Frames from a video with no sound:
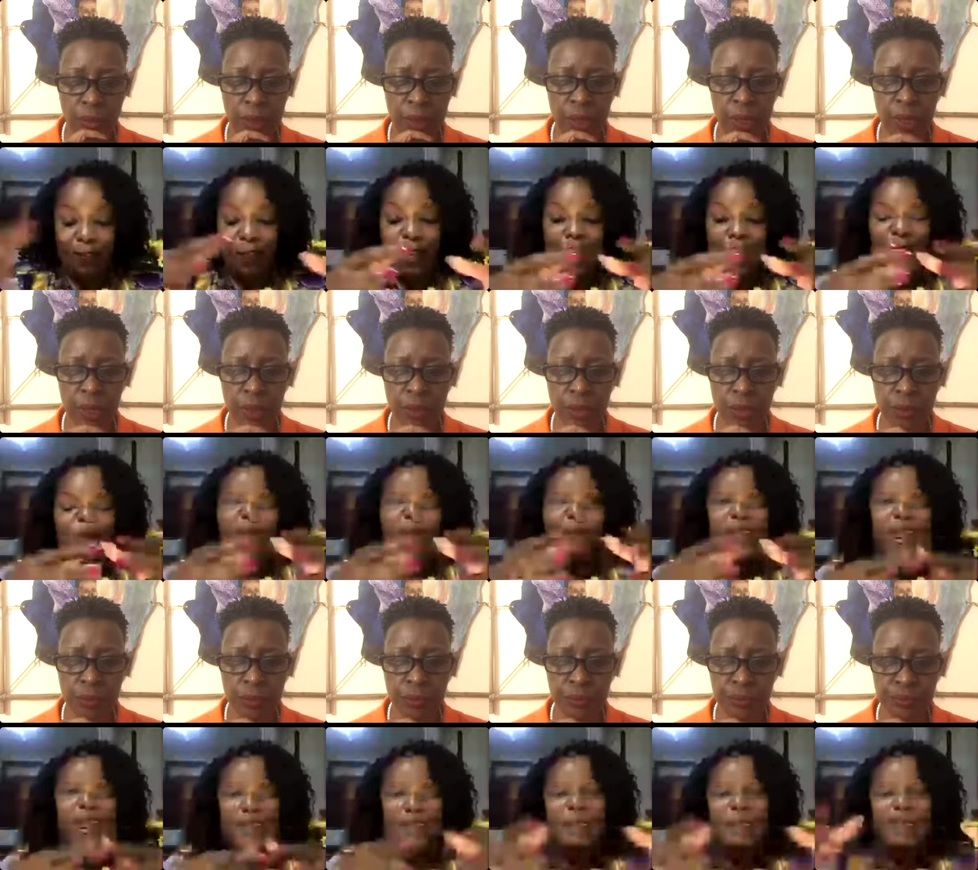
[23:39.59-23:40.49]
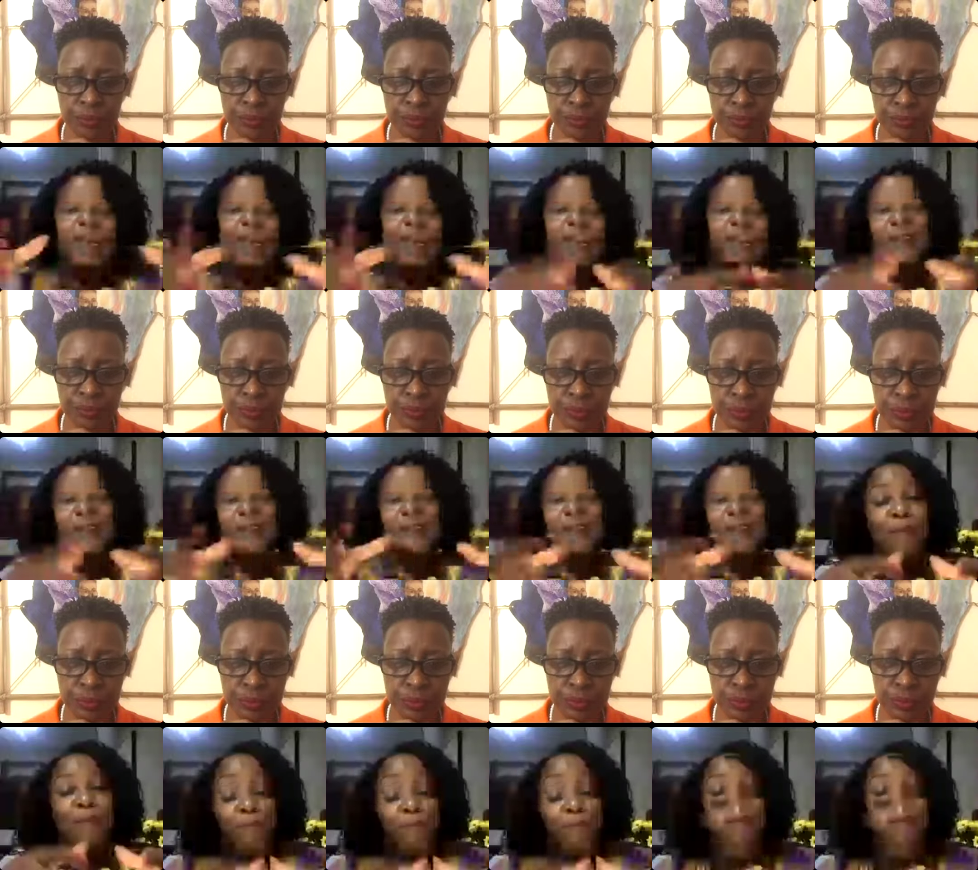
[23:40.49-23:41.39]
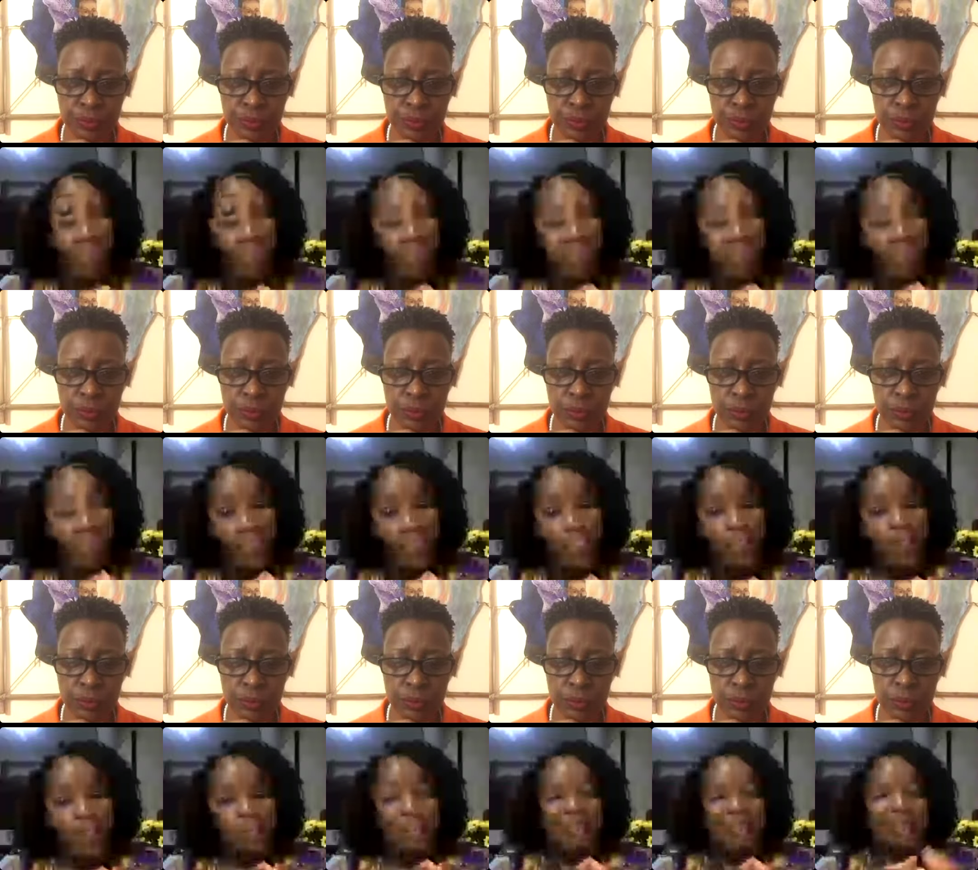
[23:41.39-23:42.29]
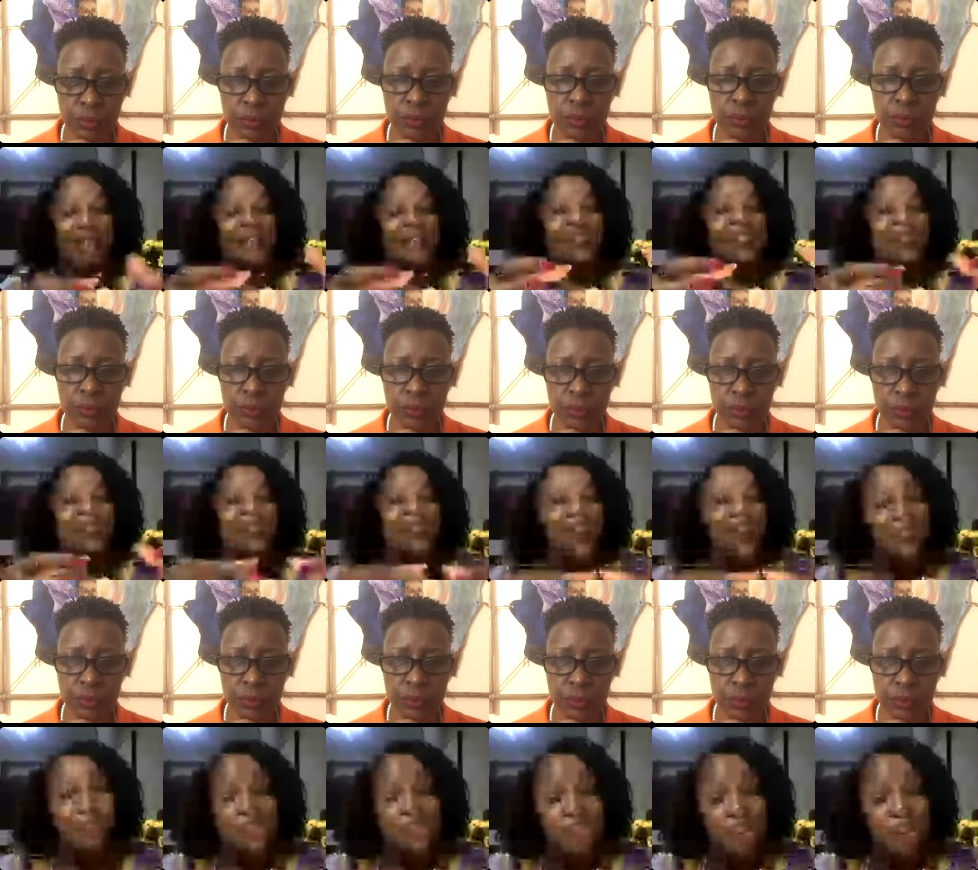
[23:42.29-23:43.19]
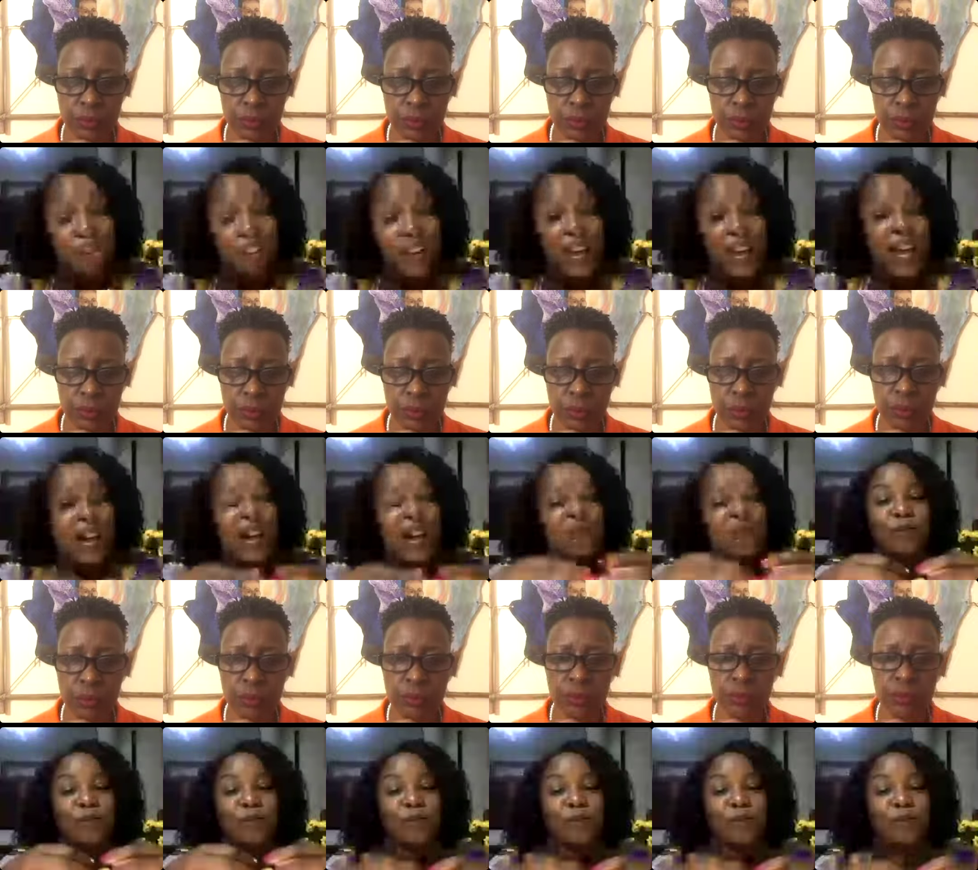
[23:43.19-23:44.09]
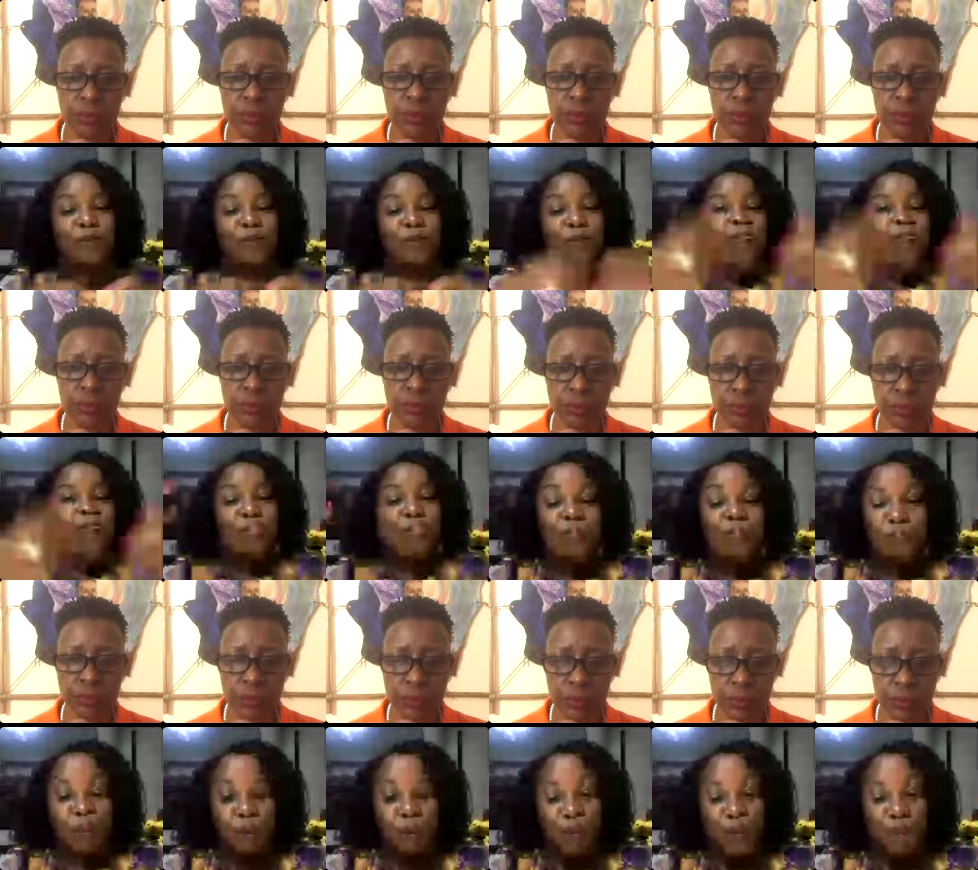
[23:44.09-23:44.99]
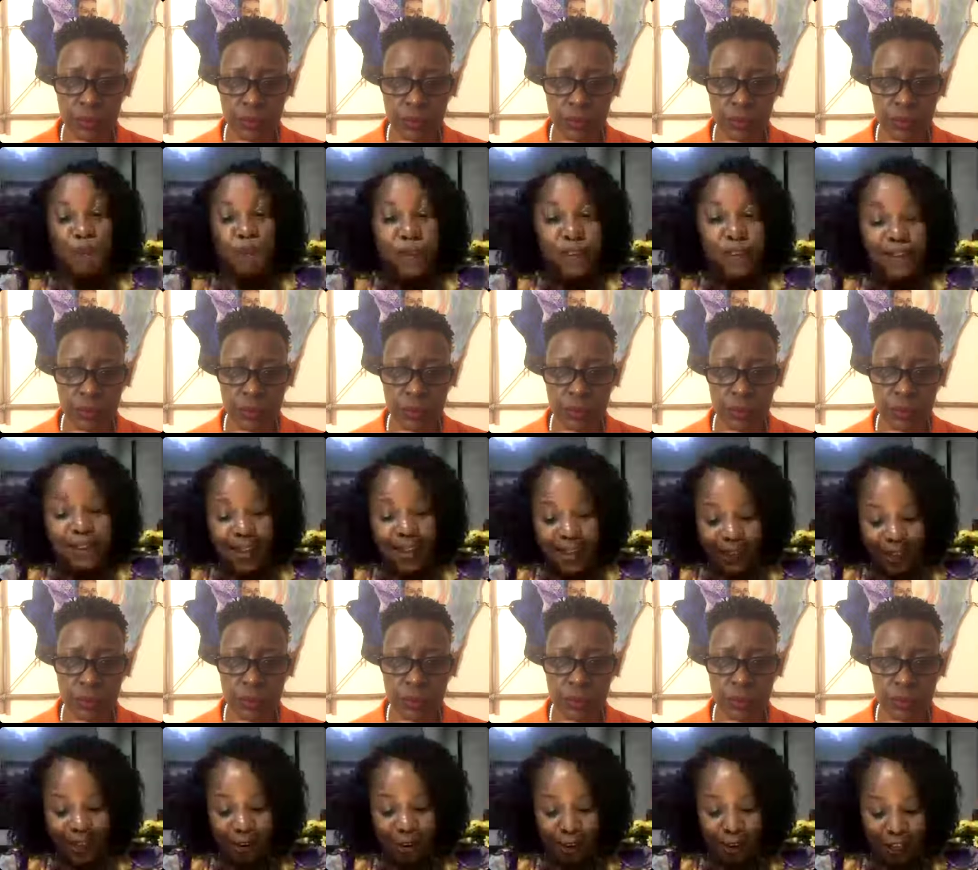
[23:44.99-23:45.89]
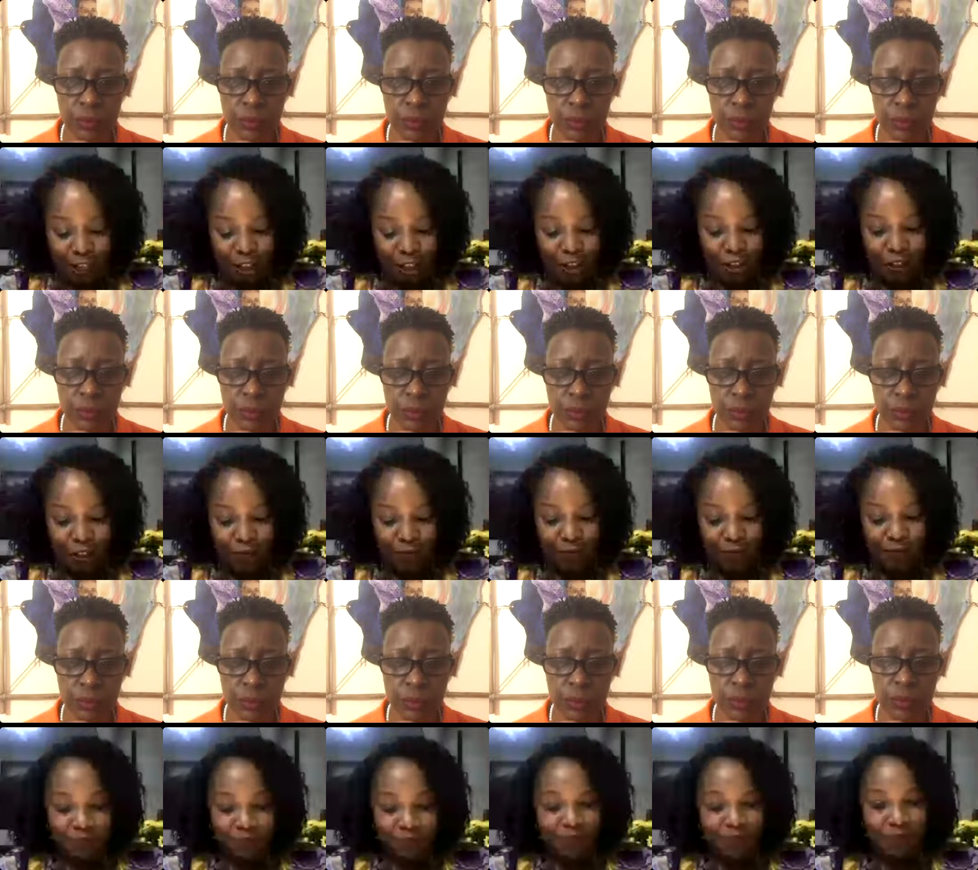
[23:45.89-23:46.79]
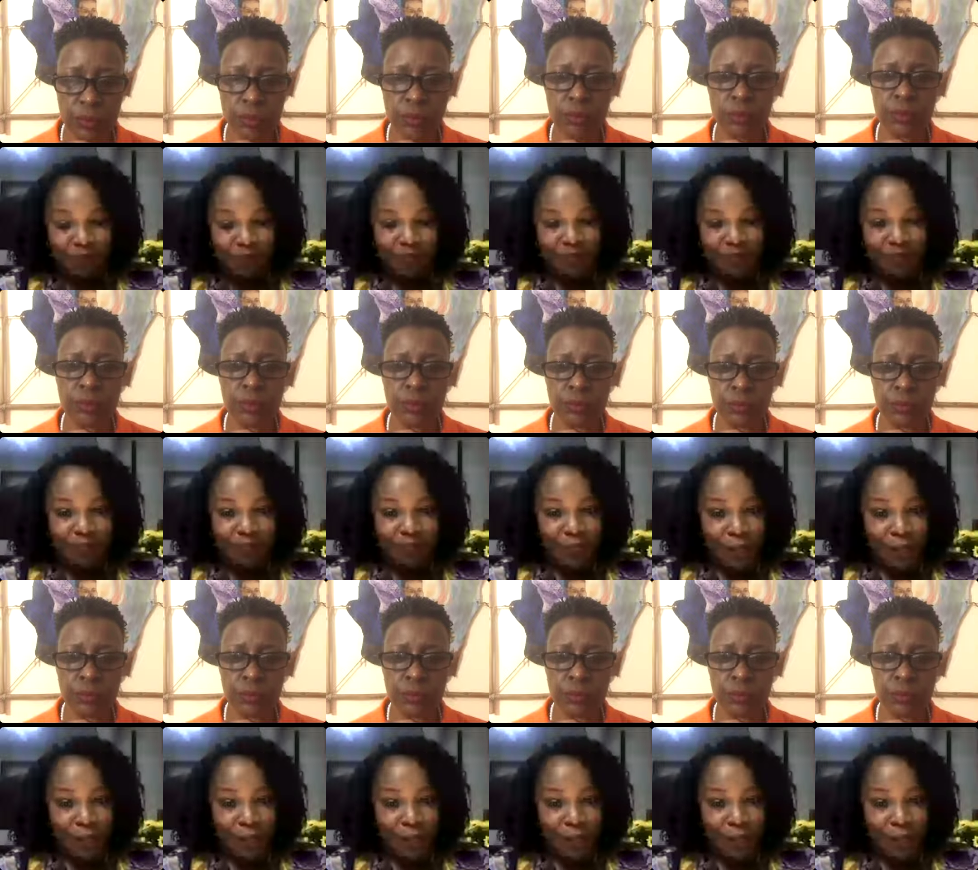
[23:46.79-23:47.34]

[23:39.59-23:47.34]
Speaker 1: So that creates poor communication, it creates tension, and of course, that will not bring connection, okay?